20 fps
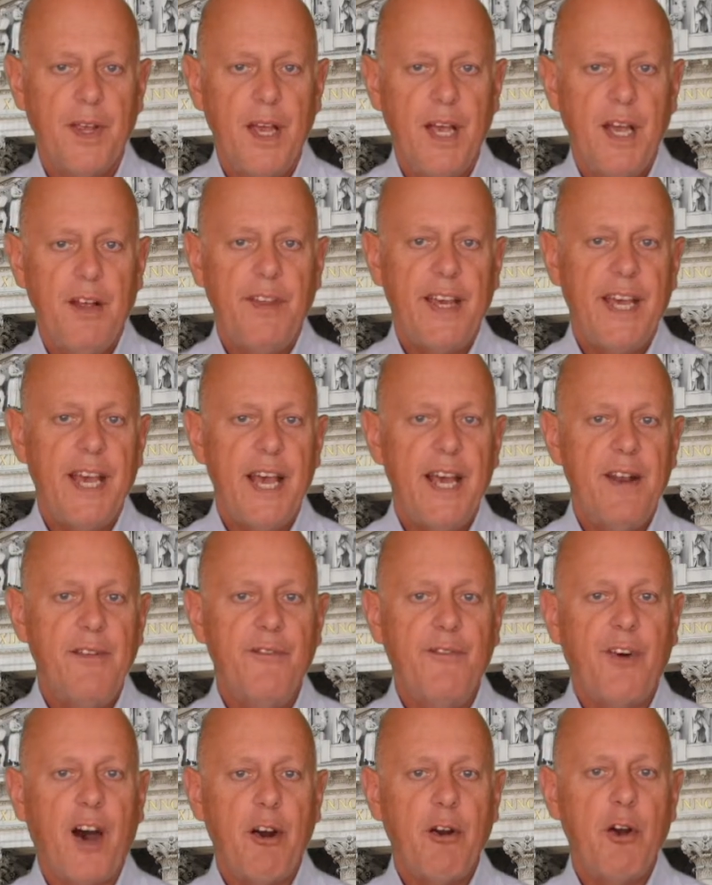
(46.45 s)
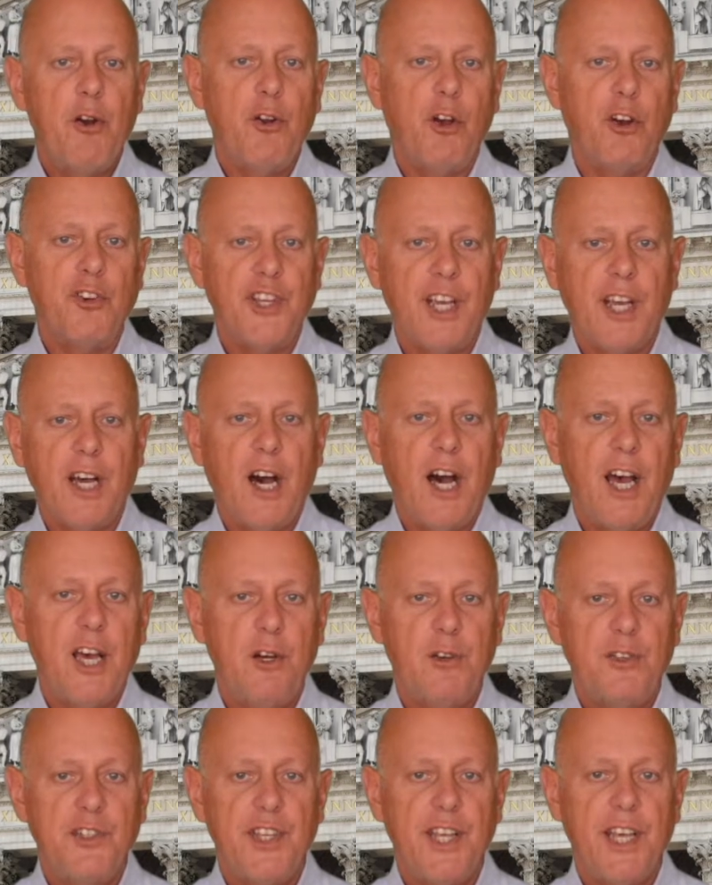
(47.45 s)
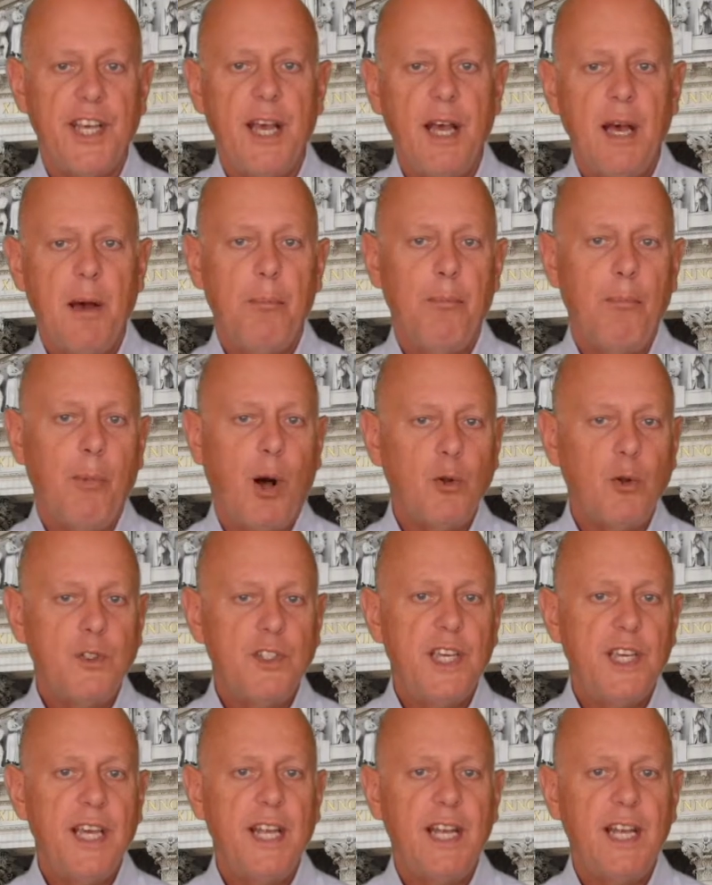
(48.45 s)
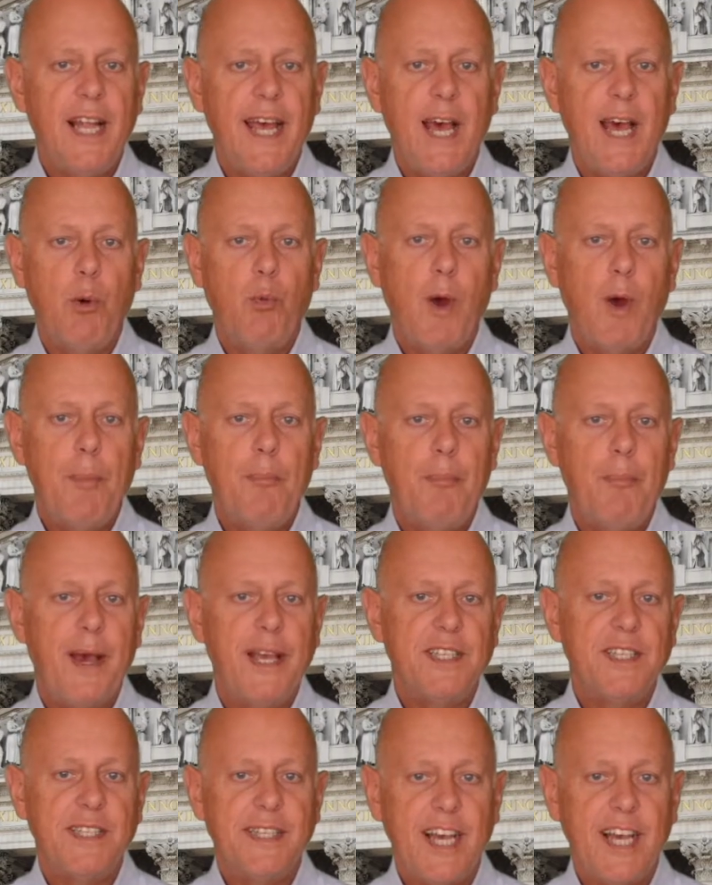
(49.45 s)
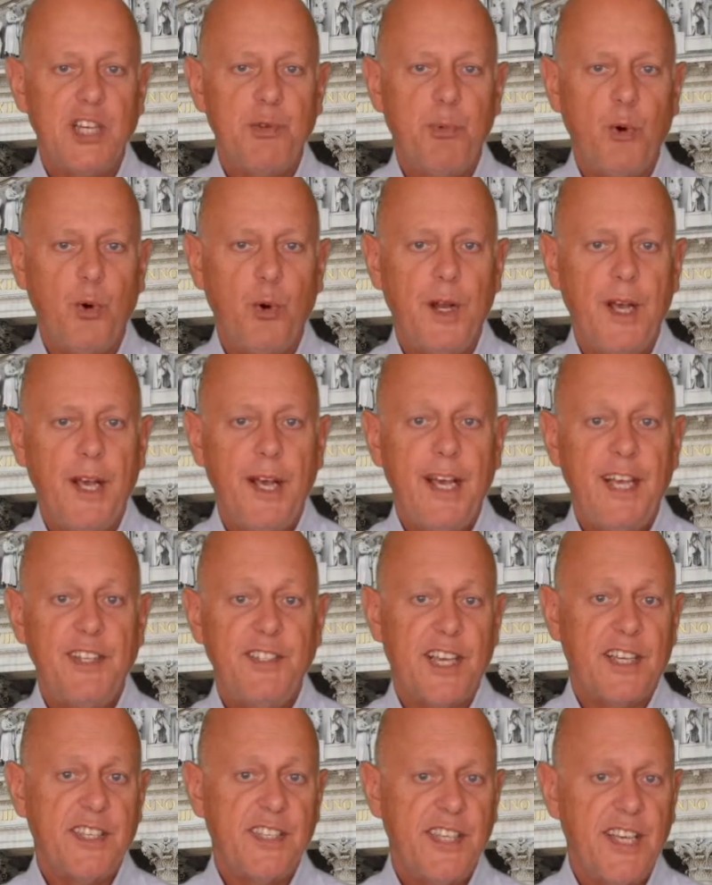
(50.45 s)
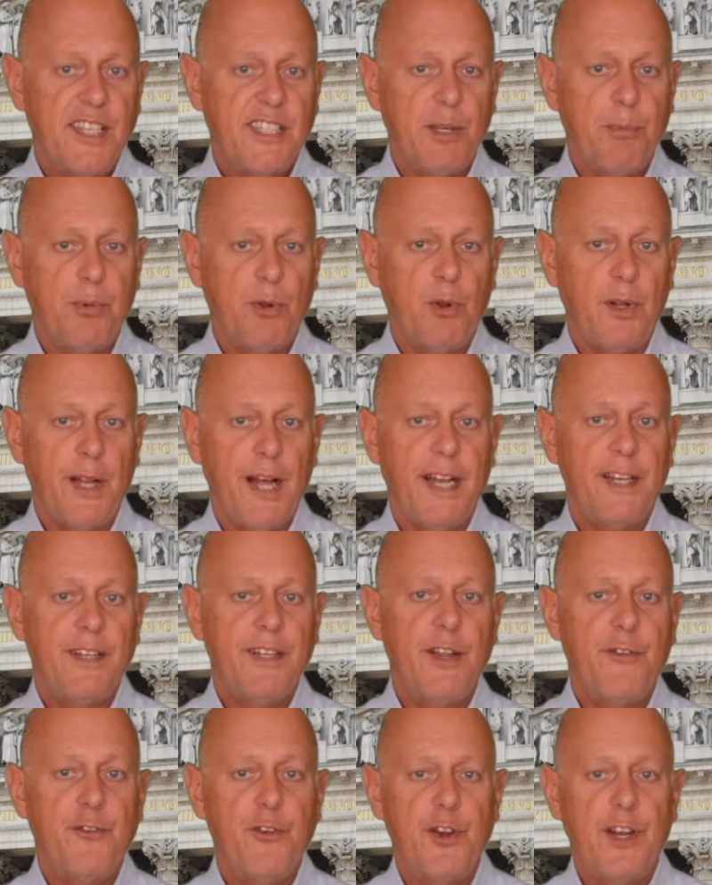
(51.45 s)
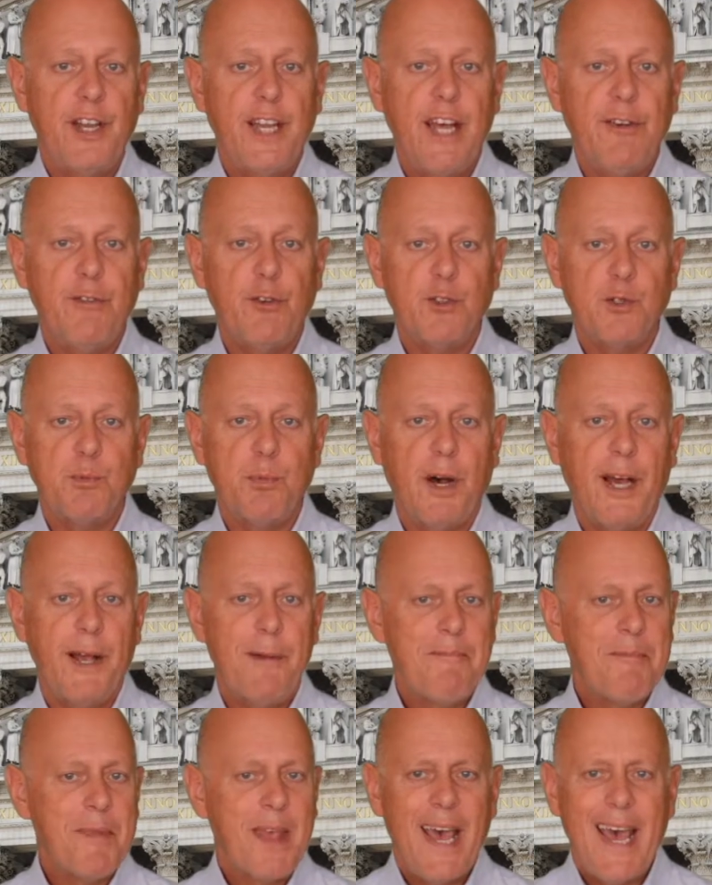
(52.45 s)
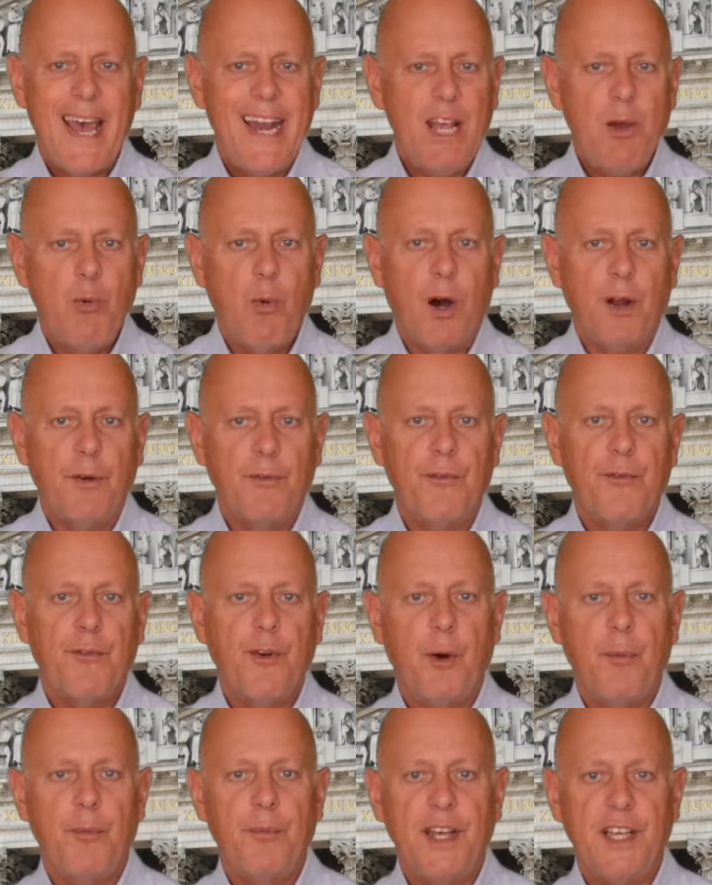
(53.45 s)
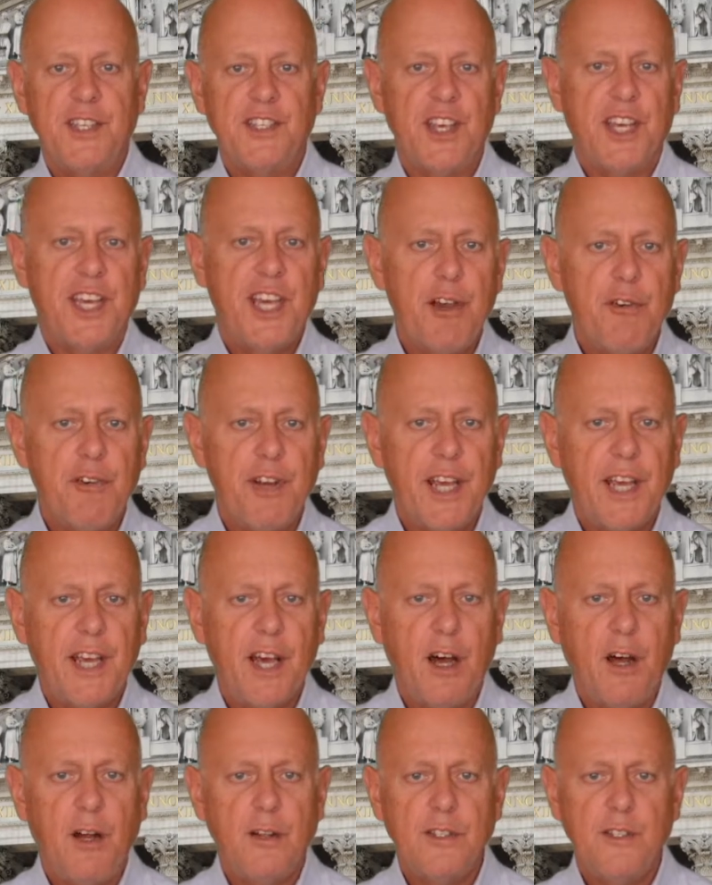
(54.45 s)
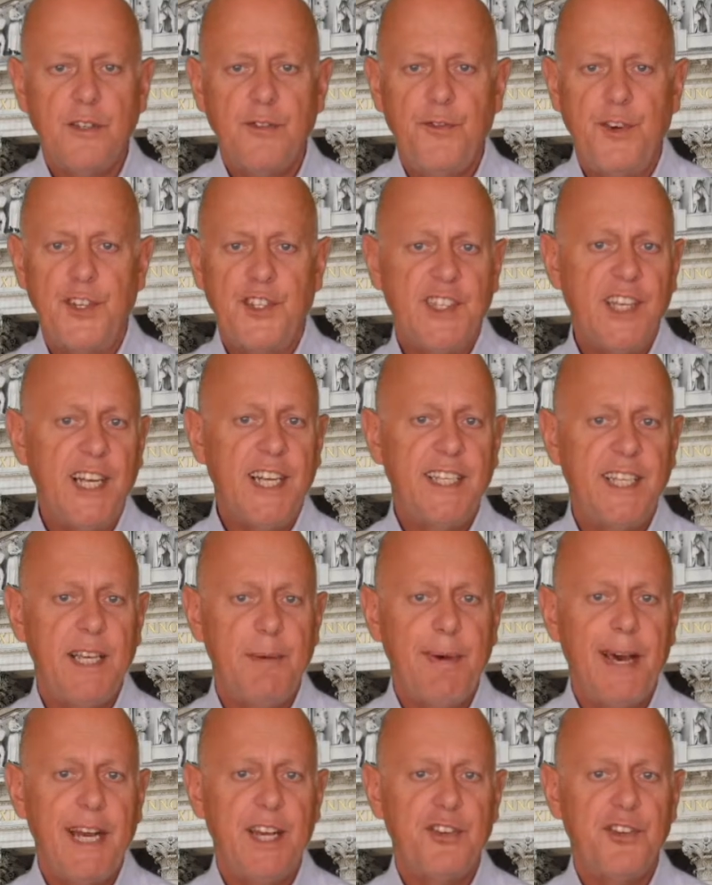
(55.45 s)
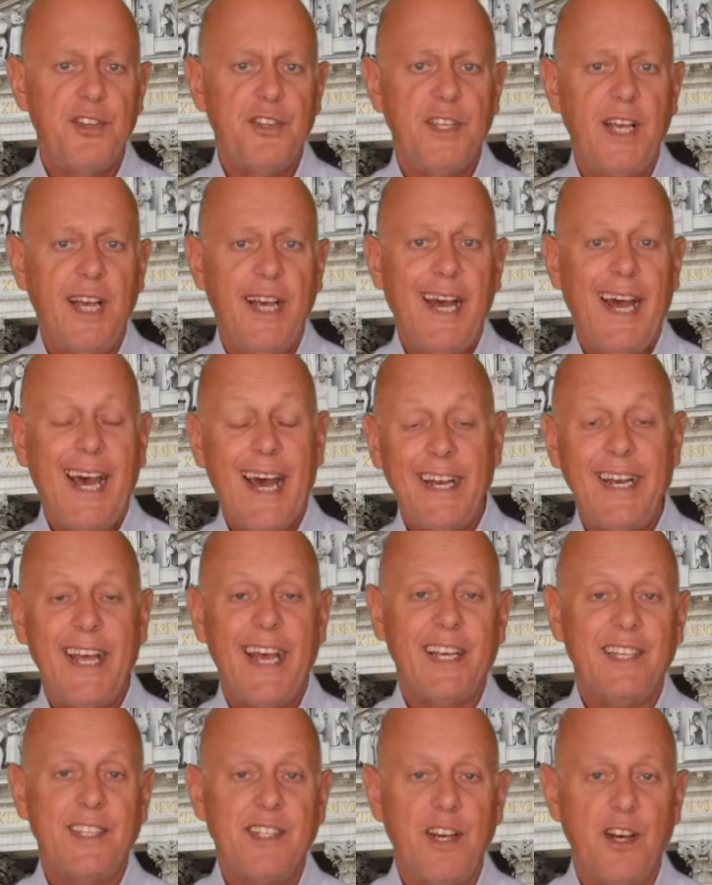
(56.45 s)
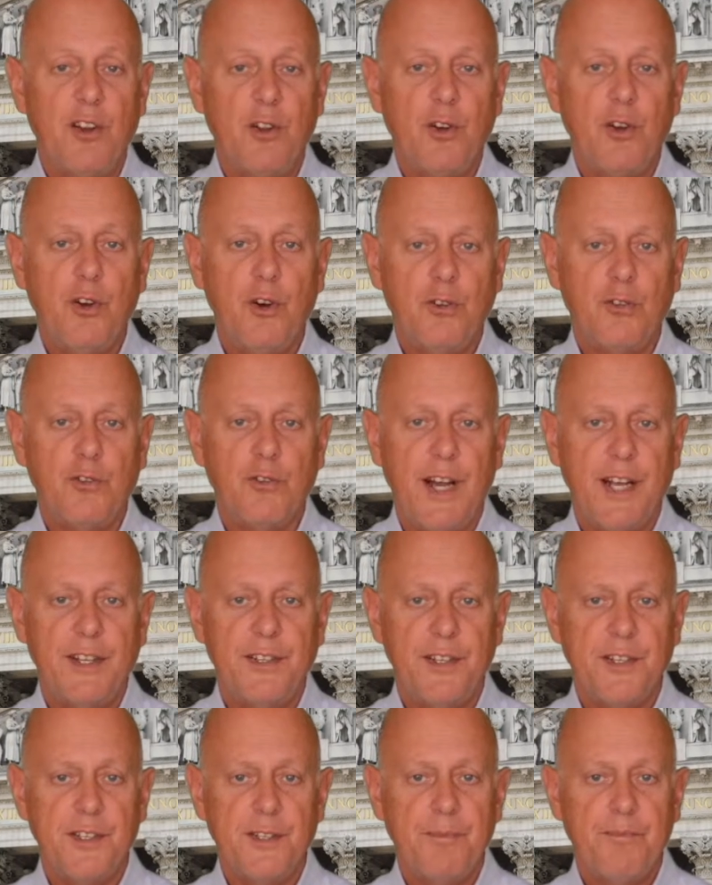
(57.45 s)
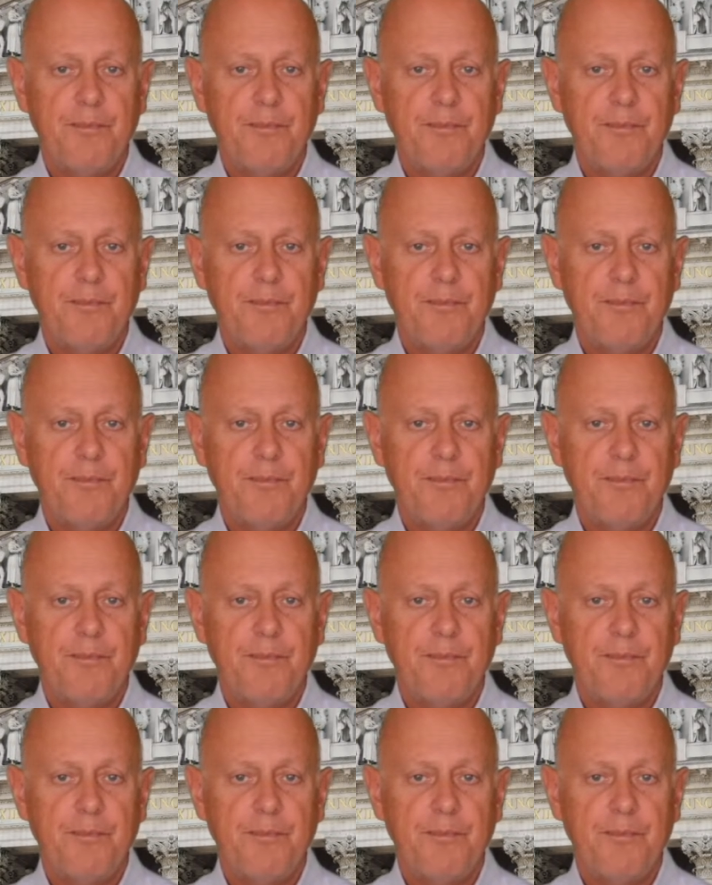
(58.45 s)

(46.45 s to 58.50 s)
The EnviroLogic IoT multi-layer web-based dashboard is accessible at different levels by anyone from the security guards, facility managers and external contractors.